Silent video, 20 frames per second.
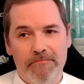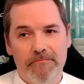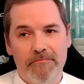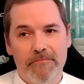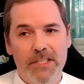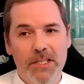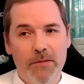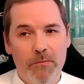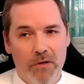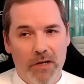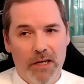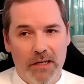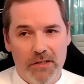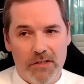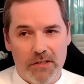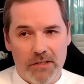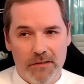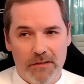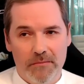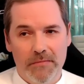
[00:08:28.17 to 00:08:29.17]

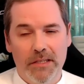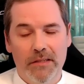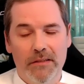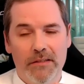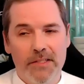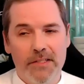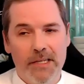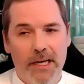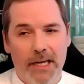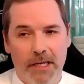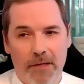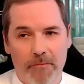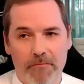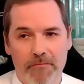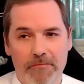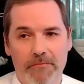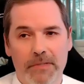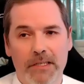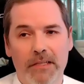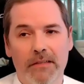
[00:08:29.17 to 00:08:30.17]
simulation, in this game,
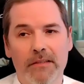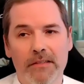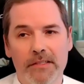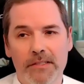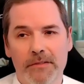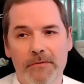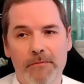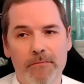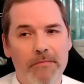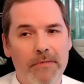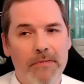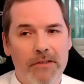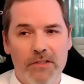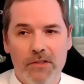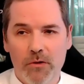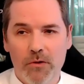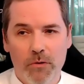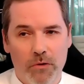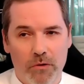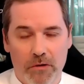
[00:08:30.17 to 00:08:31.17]
in this
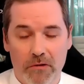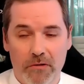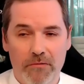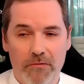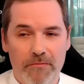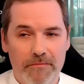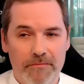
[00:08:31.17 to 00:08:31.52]
school.